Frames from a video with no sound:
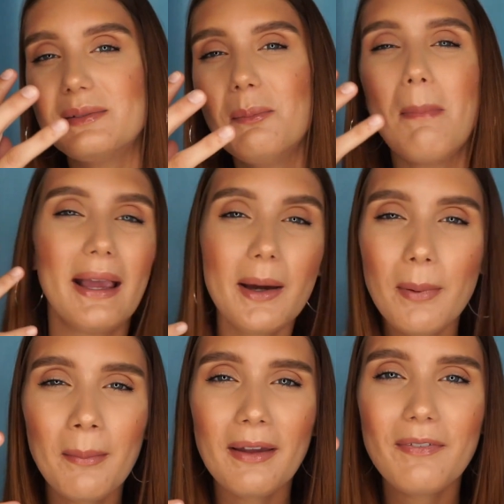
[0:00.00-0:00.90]
makeup
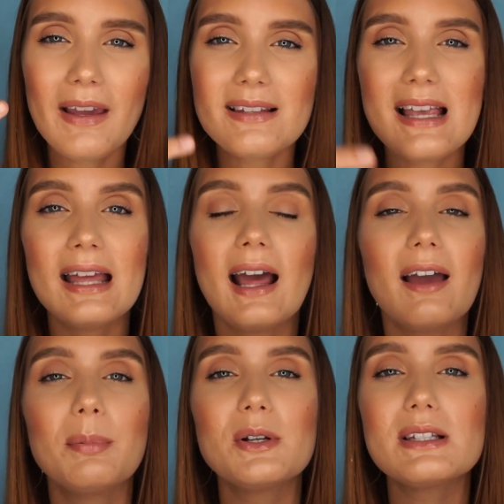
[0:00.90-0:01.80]
on my face, and
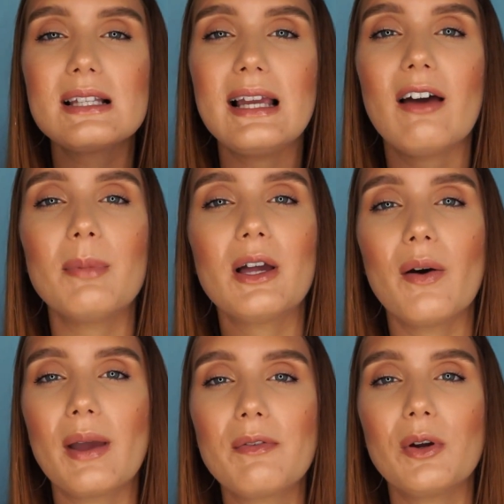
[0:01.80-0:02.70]
I personally have been
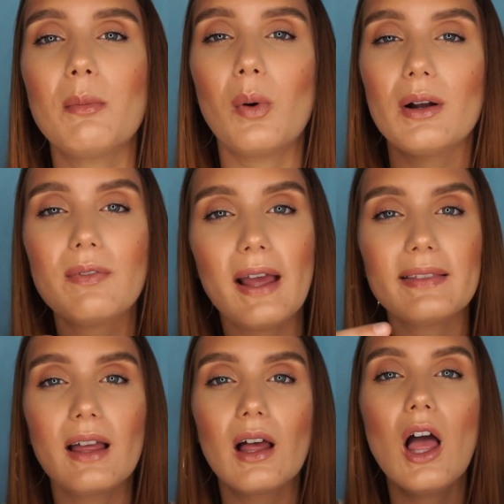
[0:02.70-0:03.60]
going for more of like
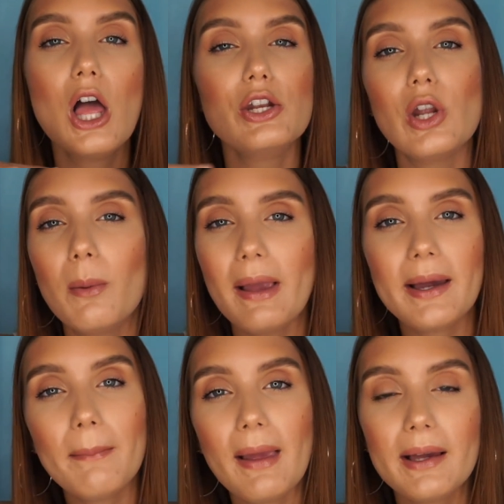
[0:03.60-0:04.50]
the no
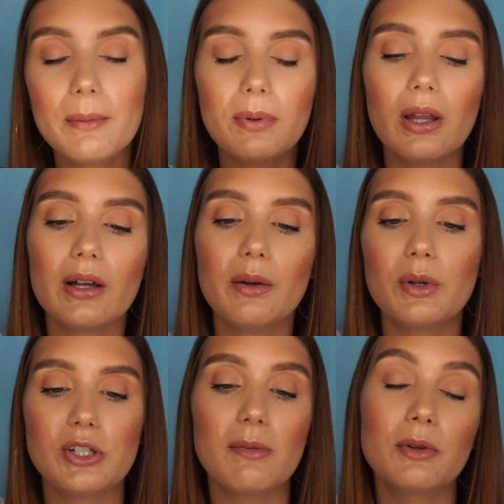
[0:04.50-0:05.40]
makeup look,
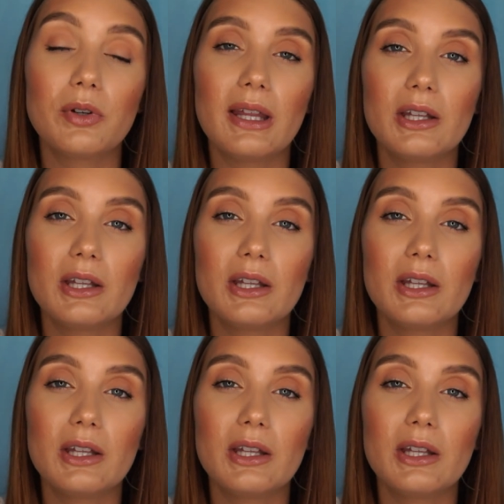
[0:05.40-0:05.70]
which I've been really